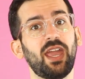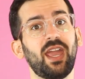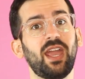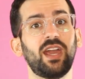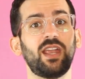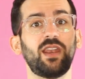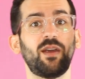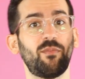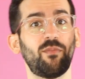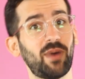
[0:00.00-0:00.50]

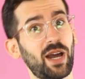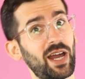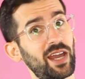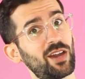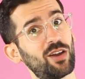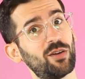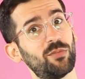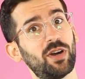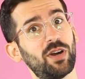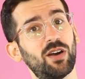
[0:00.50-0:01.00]
and
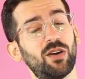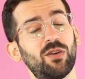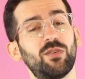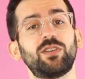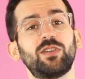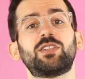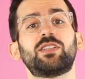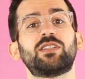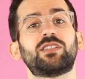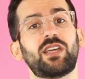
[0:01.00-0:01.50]
my oboe,
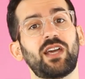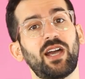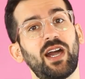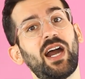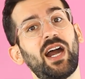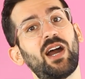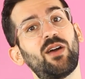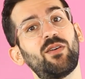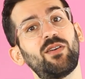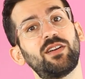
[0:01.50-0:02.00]
which is a
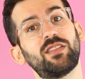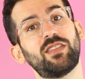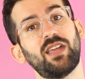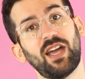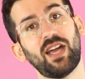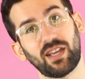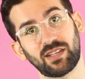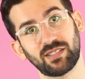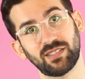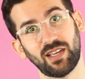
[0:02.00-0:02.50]
Howarth
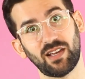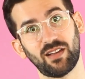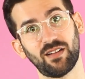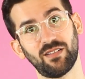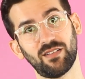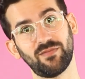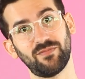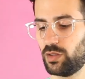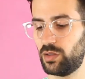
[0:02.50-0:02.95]
XL.